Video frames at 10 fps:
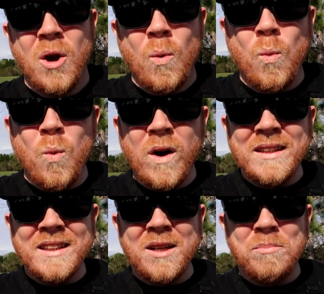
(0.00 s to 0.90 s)

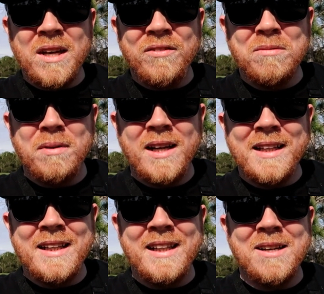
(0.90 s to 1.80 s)
What's up,
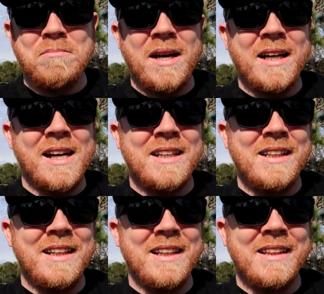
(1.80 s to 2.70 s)
everybody? I'm back at
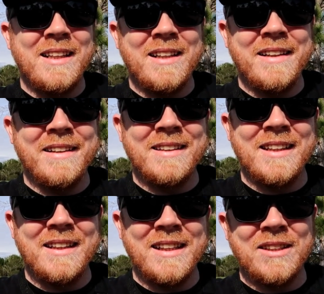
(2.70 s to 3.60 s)
it again out here at
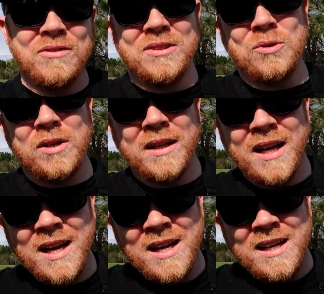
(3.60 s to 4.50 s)
Sandestin Resort.
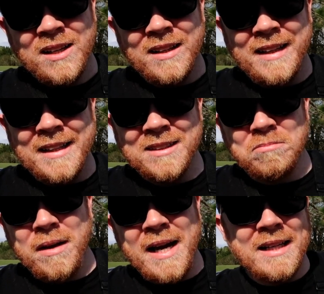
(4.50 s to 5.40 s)
I'm gonna catch
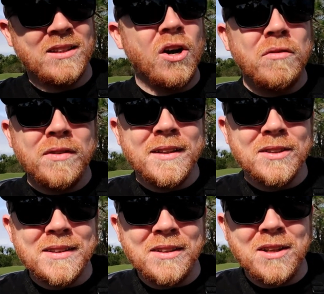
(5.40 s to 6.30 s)
some bass. Hopefully
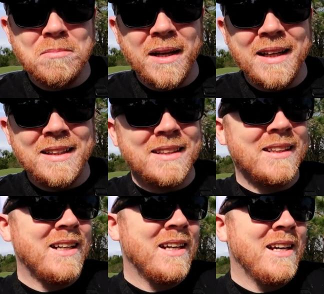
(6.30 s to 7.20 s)
they're still on beds.
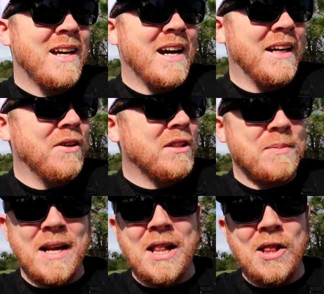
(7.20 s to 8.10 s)
I know
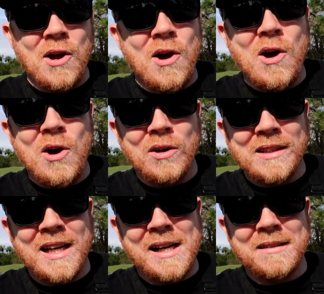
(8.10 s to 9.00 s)
it's been a
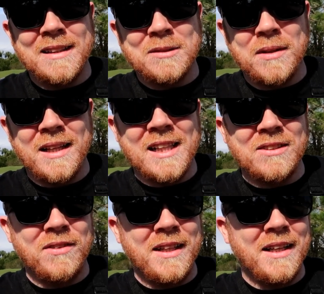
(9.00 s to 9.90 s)
long time since my
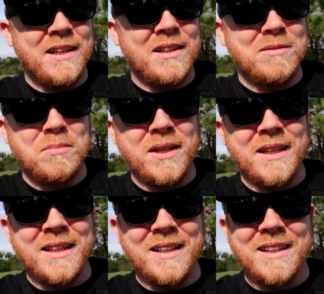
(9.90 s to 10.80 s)
last video, but